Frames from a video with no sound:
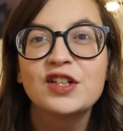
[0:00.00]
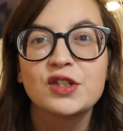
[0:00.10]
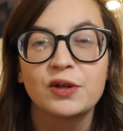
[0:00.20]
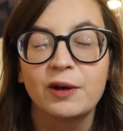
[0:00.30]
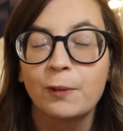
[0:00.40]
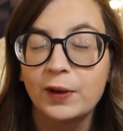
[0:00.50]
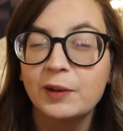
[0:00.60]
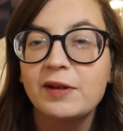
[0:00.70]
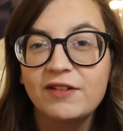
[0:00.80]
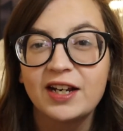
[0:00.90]
so there
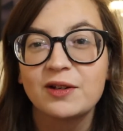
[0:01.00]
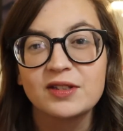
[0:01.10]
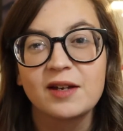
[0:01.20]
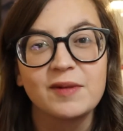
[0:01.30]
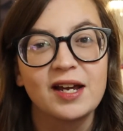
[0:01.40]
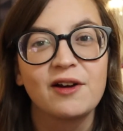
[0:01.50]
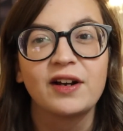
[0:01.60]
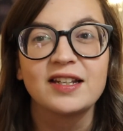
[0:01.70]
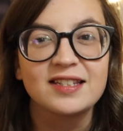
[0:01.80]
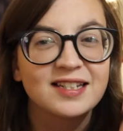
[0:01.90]
will be videos coming out
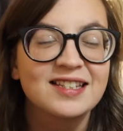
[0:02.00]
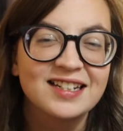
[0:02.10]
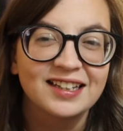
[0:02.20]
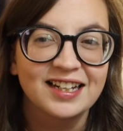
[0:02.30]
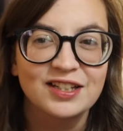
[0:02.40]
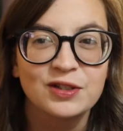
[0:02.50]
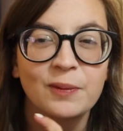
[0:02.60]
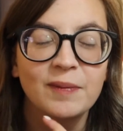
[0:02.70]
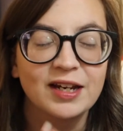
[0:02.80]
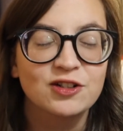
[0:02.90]
consistently,
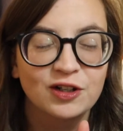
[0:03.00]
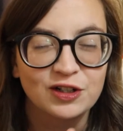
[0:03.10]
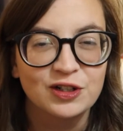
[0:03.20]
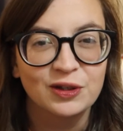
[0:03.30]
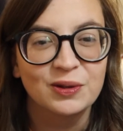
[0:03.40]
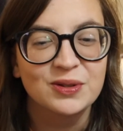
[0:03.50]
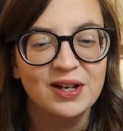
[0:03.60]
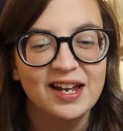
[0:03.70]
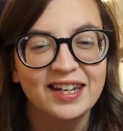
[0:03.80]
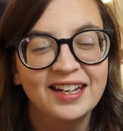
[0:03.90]
so make sure to turn those
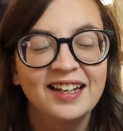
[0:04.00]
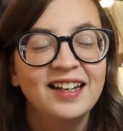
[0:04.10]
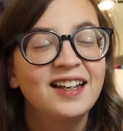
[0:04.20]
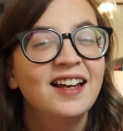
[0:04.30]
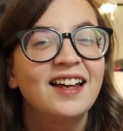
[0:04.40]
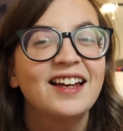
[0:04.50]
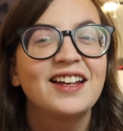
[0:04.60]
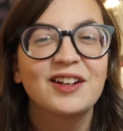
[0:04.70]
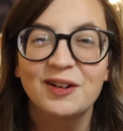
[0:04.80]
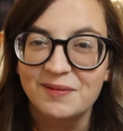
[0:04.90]
on.
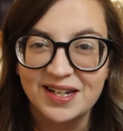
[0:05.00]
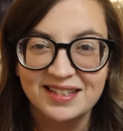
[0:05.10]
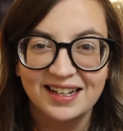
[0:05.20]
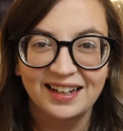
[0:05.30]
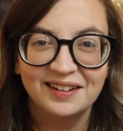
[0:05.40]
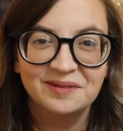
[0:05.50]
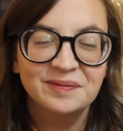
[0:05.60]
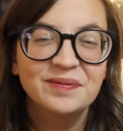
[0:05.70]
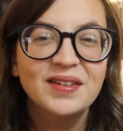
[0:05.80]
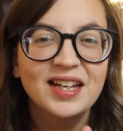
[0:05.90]
You're amazing.
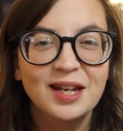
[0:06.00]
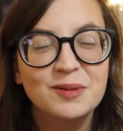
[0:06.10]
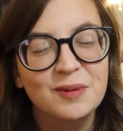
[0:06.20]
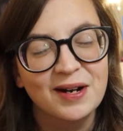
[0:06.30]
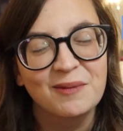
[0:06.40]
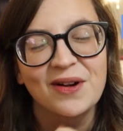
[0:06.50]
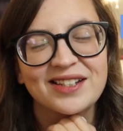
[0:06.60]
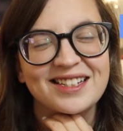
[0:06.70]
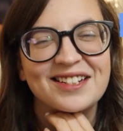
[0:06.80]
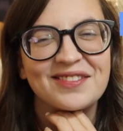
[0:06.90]
Keep spreading
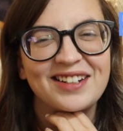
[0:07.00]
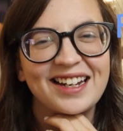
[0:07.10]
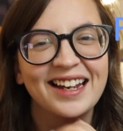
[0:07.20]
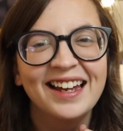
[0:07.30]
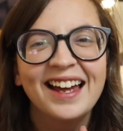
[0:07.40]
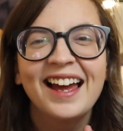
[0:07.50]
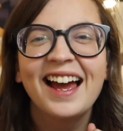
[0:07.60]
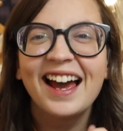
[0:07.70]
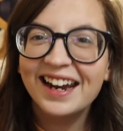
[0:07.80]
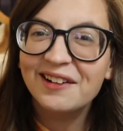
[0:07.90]
positivity,
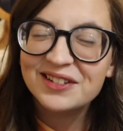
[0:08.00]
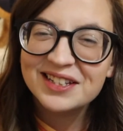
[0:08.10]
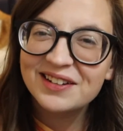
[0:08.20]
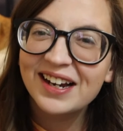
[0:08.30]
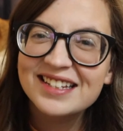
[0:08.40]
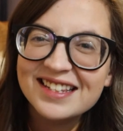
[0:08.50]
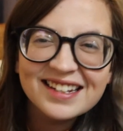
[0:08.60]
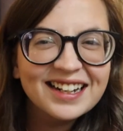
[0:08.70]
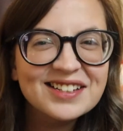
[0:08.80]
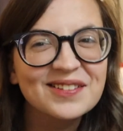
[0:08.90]
and I will see you guys in
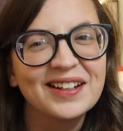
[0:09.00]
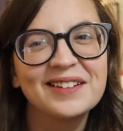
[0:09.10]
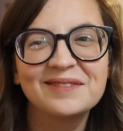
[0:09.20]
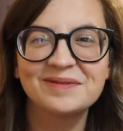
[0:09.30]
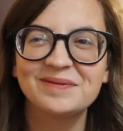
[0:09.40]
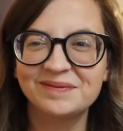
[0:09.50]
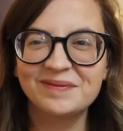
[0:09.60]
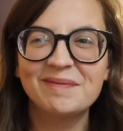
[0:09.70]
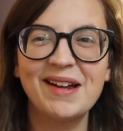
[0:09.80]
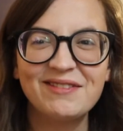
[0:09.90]
the next one.
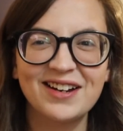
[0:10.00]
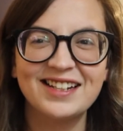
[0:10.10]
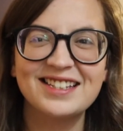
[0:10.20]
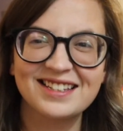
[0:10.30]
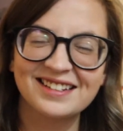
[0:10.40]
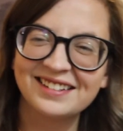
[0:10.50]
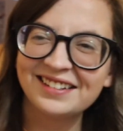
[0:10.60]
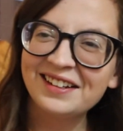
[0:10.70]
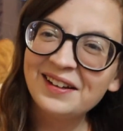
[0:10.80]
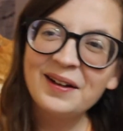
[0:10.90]
Bye, friends!
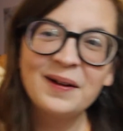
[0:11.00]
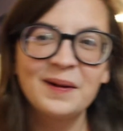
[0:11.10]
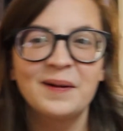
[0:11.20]
Yeah.